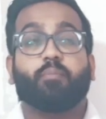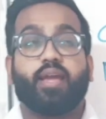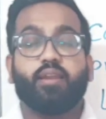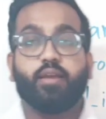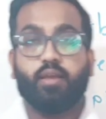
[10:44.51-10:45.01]

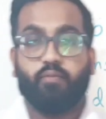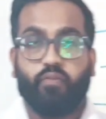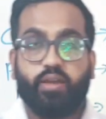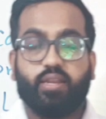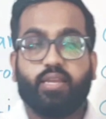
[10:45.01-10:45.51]
and
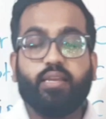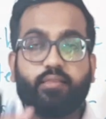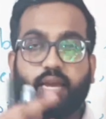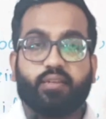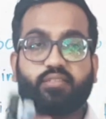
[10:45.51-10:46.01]
finally
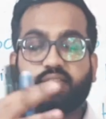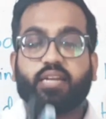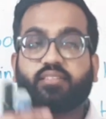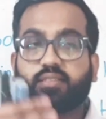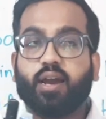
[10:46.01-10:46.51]
that
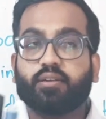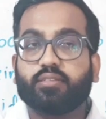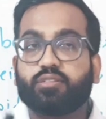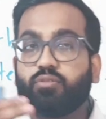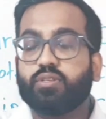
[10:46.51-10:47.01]

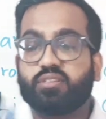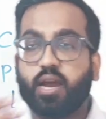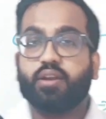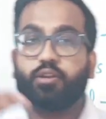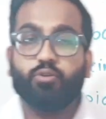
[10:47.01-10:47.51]

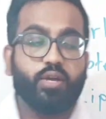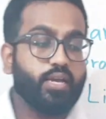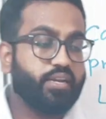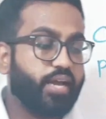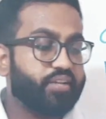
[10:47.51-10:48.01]
started to
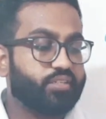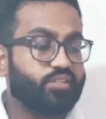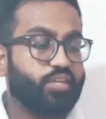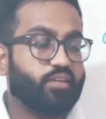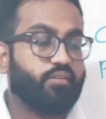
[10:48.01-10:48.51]
digest
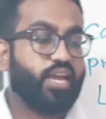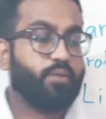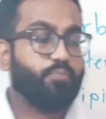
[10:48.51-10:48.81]
here, right?